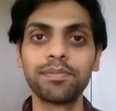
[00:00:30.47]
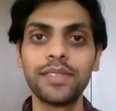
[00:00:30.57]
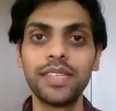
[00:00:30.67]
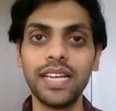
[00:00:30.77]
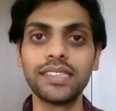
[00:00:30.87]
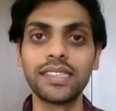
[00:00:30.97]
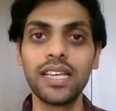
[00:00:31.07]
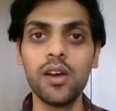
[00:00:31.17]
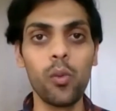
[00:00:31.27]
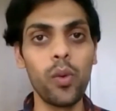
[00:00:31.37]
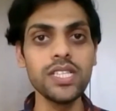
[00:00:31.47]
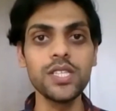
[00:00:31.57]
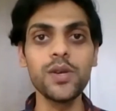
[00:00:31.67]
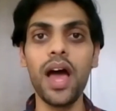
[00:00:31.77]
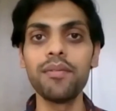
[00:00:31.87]
Yes, once you
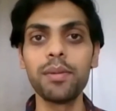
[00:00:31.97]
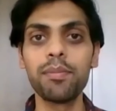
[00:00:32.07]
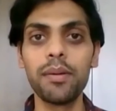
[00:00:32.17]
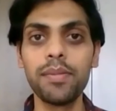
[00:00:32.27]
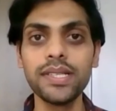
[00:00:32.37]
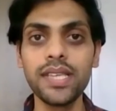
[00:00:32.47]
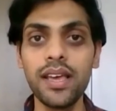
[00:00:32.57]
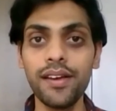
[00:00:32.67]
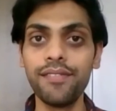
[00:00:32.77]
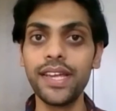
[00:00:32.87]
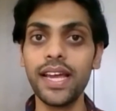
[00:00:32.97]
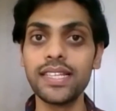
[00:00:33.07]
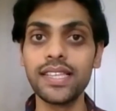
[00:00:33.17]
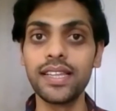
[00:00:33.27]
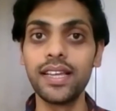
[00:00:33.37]
have the purpose, we can
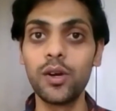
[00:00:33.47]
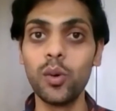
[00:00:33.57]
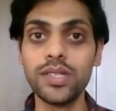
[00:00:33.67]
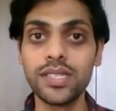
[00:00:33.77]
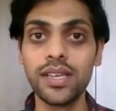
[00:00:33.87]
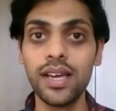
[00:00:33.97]
set the goals,